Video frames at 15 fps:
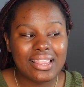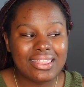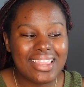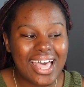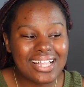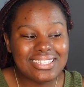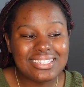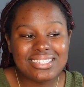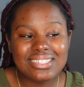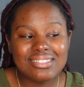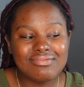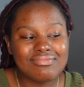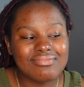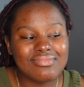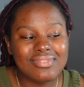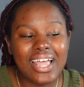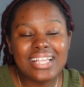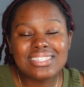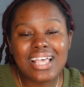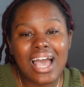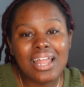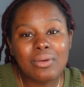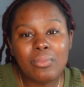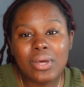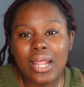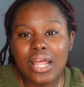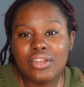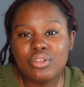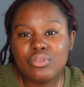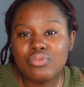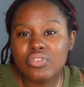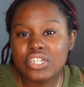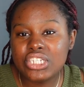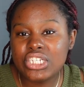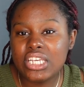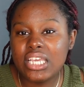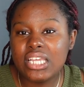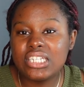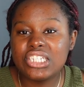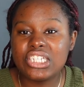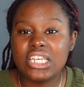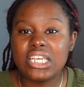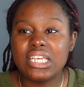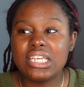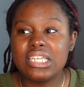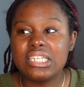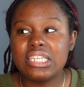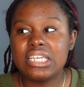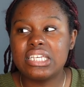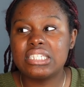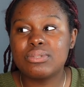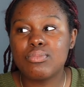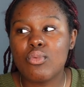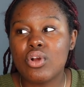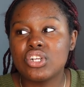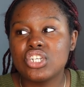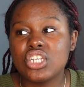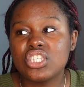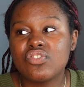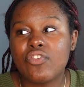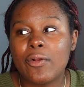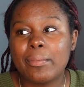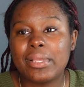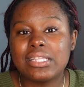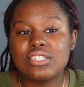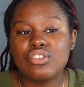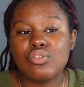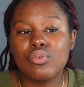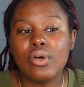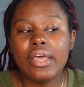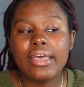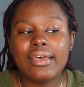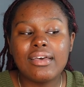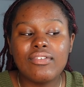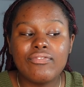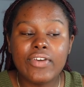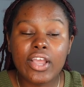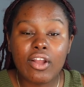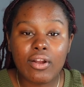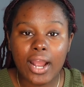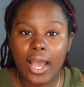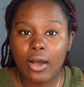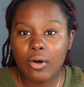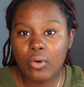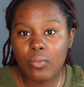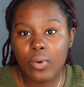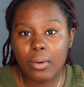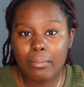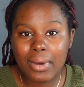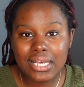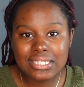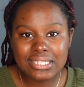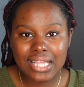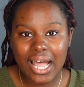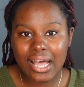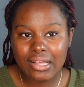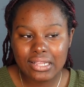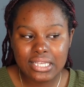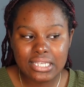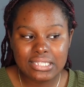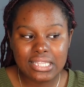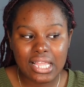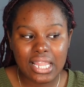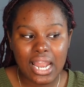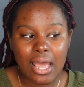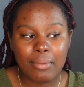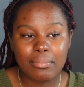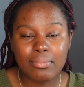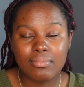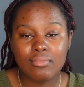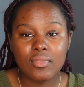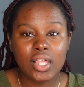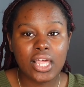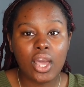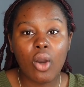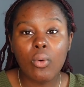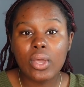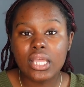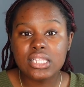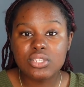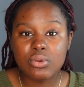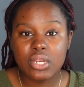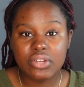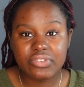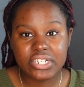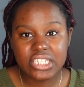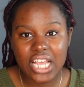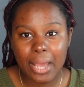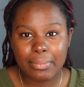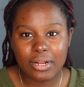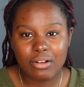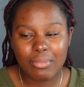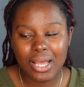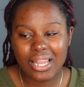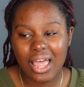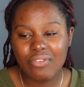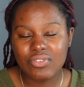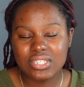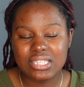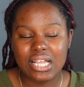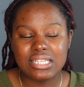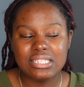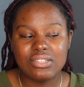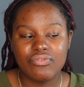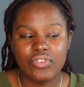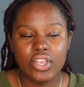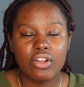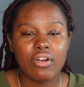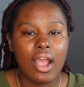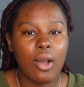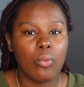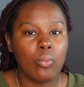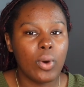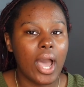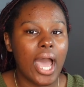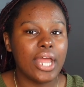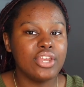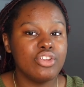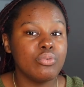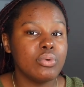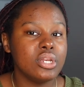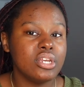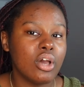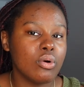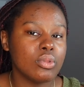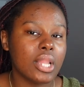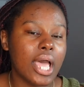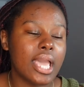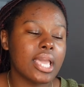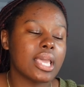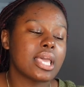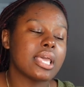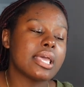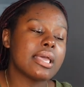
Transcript: that's kind of what I do for Shein. Shein is more just for me to figure out what my style is. Now that I'm going into a different chapter in my life, it's nice to figure out what I do and don't like.